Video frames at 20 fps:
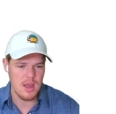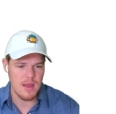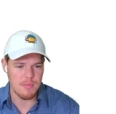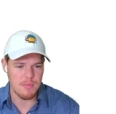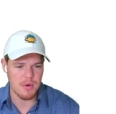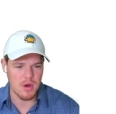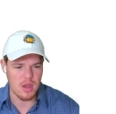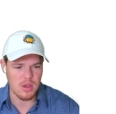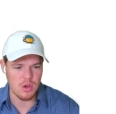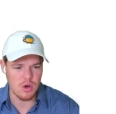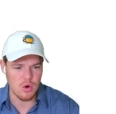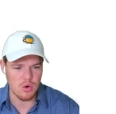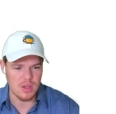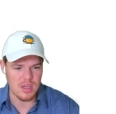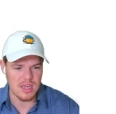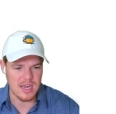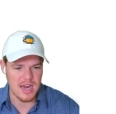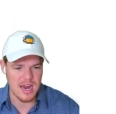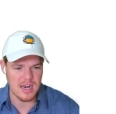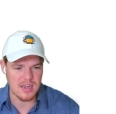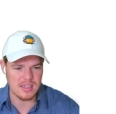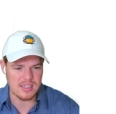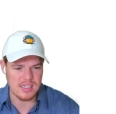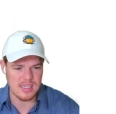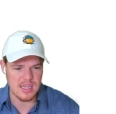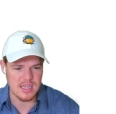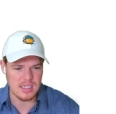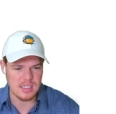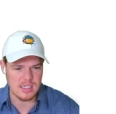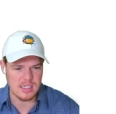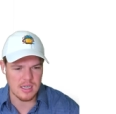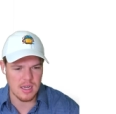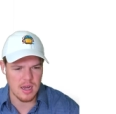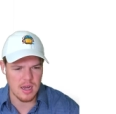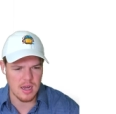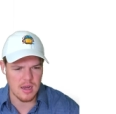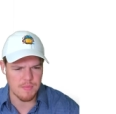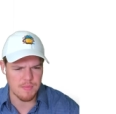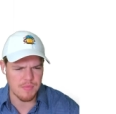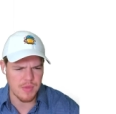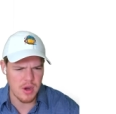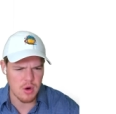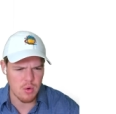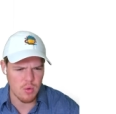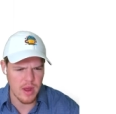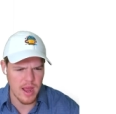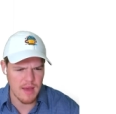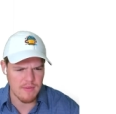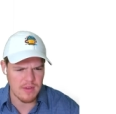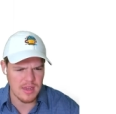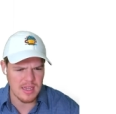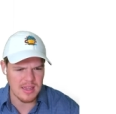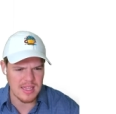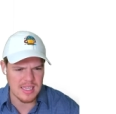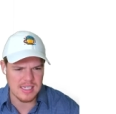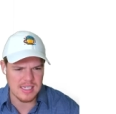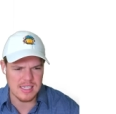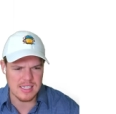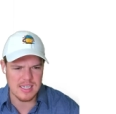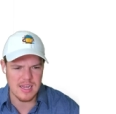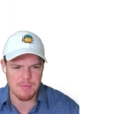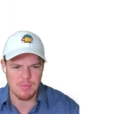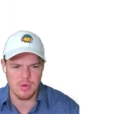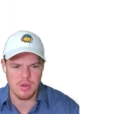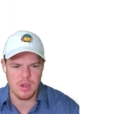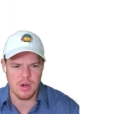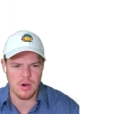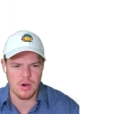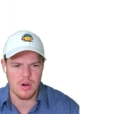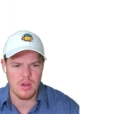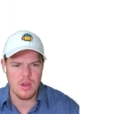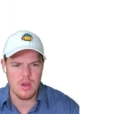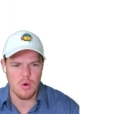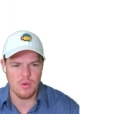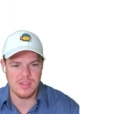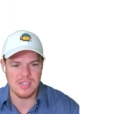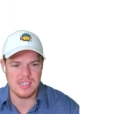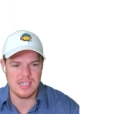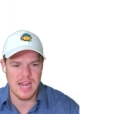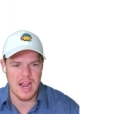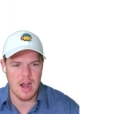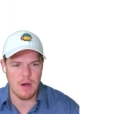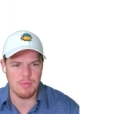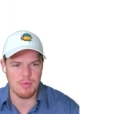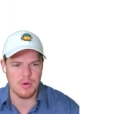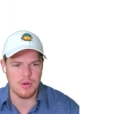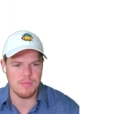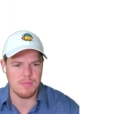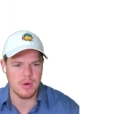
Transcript: But, you know, you can kind of see it. Uh, they don't have it in this example here, but this is the output.